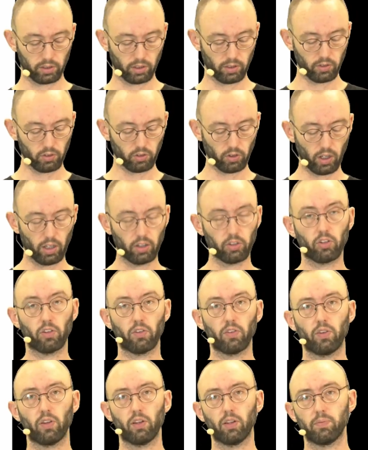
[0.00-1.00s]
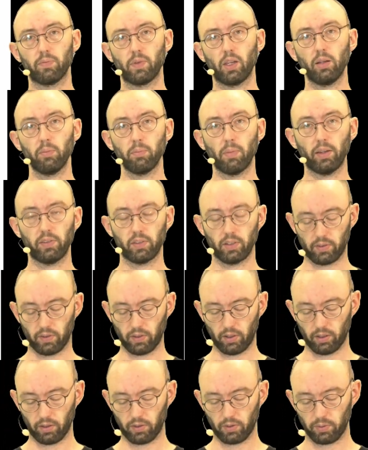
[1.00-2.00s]
discharges in muscle
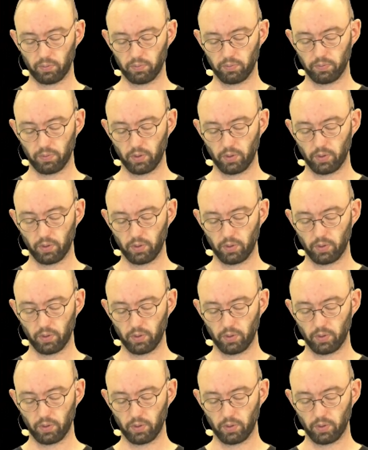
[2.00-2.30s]
cells.